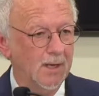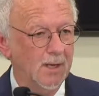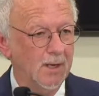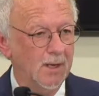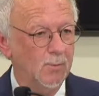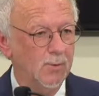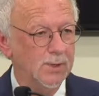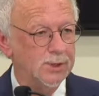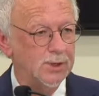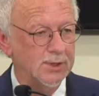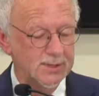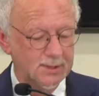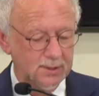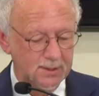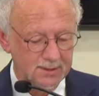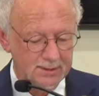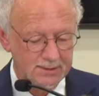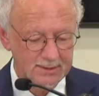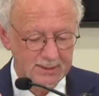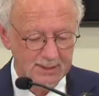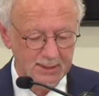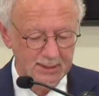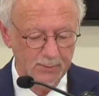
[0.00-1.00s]
which is
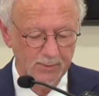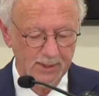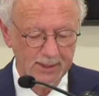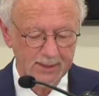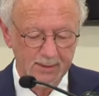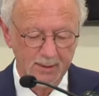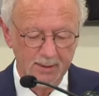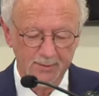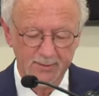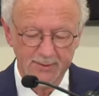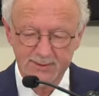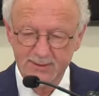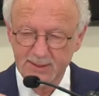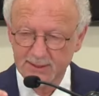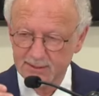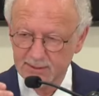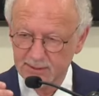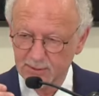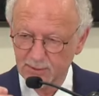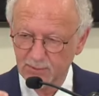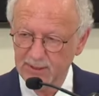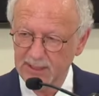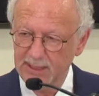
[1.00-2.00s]
continuing this
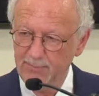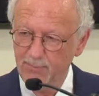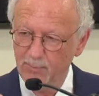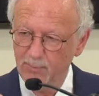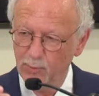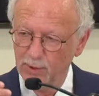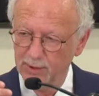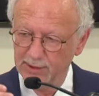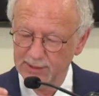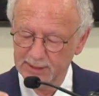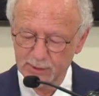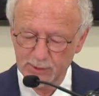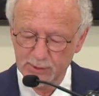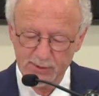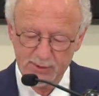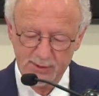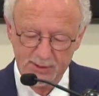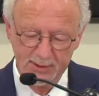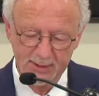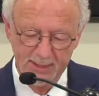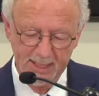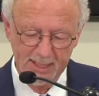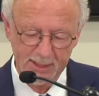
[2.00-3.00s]
extreme religious
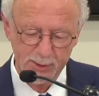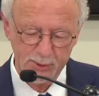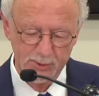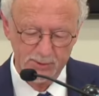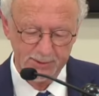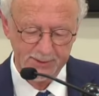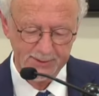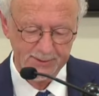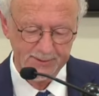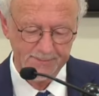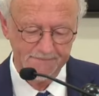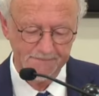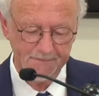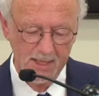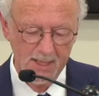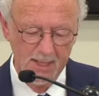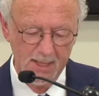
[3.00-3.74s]
nationalism